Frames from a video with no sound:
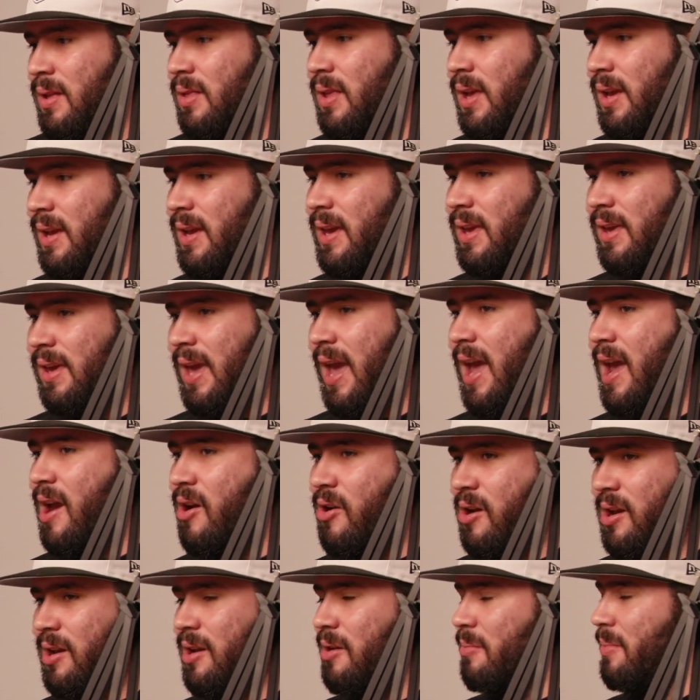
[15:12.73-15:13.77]
Like,
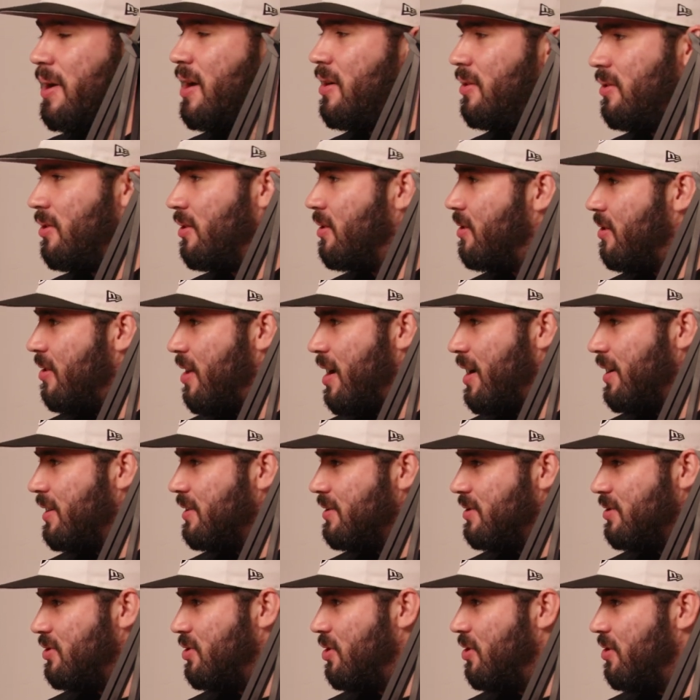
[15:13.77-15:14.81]
caring about your
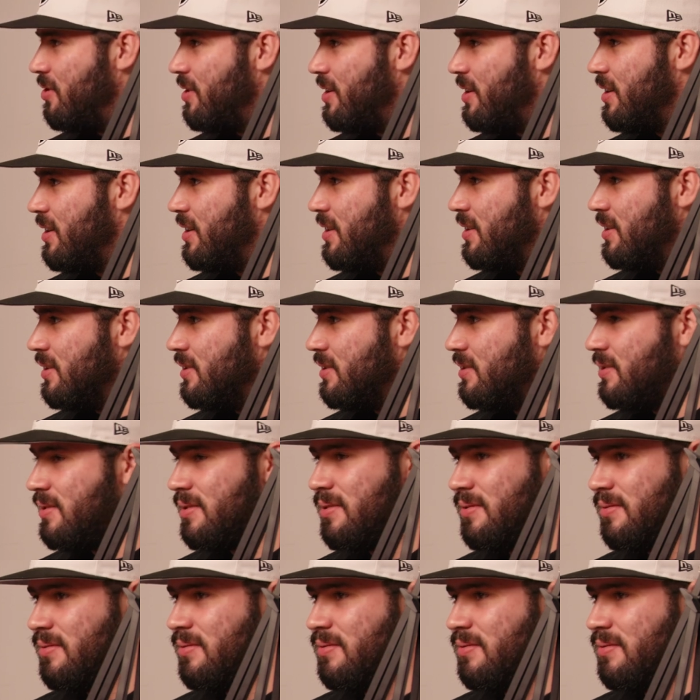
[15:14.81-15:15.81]
client's journey is,